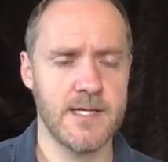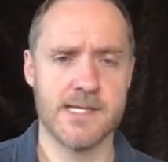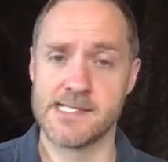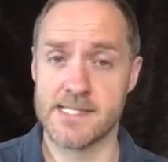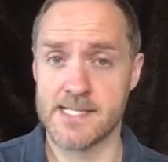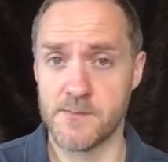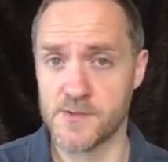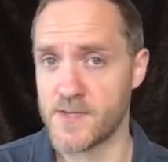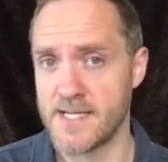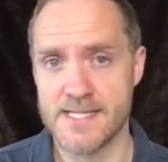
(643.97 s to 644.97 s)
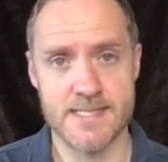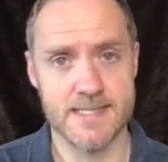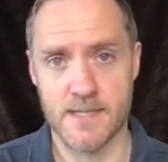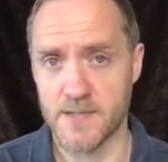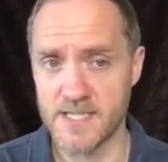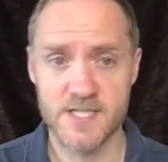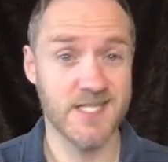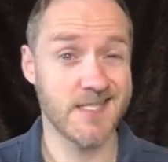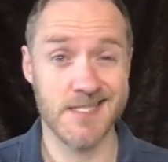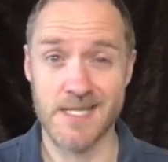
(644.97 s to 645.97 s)
Is it the same street? Is it the same condition?
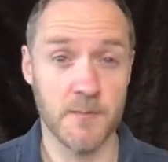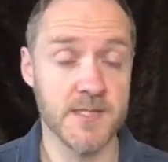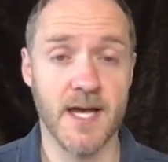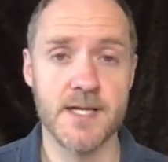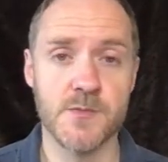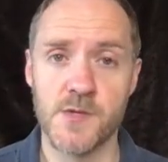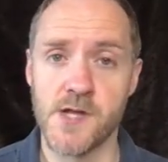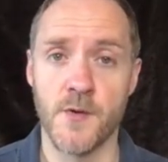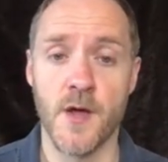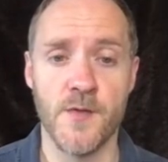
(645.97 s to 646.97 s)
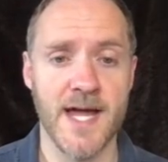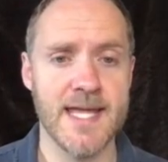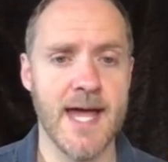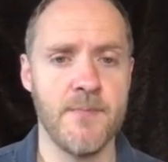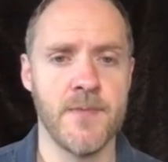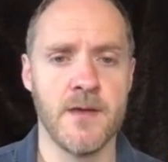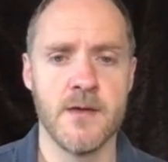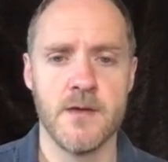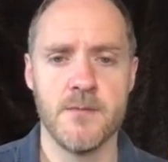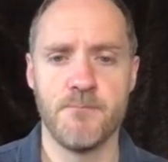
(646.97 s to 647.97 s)
Is it the same size? We don't know that yet,
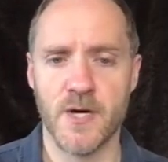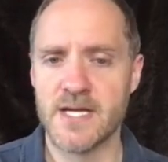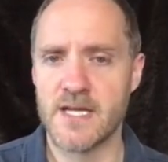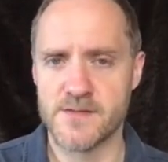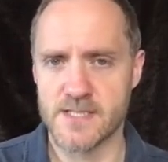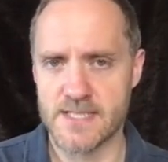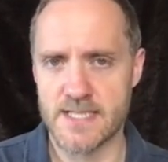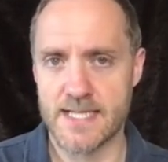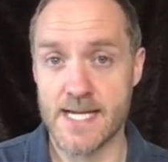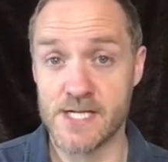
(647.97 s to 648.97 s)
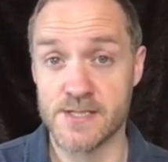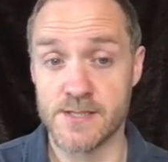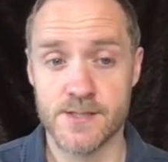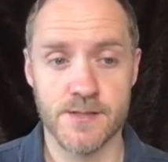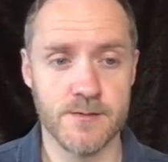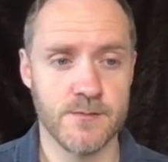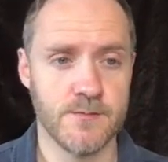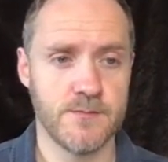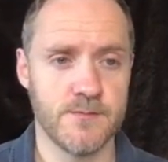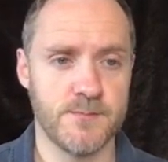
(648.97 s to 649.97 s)
but it gives us an indication as to
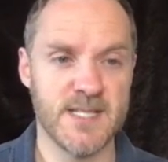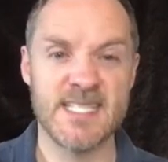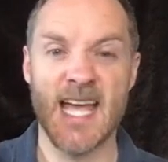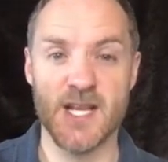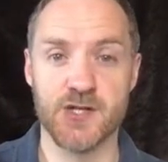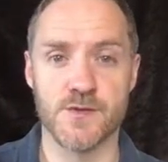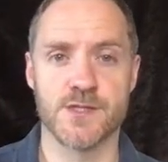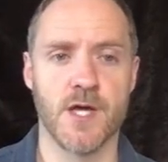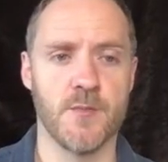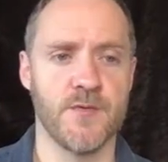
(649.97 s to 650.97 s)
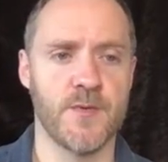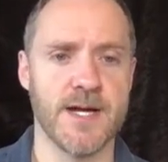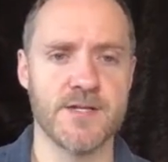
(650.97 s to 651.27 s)
potential scope of price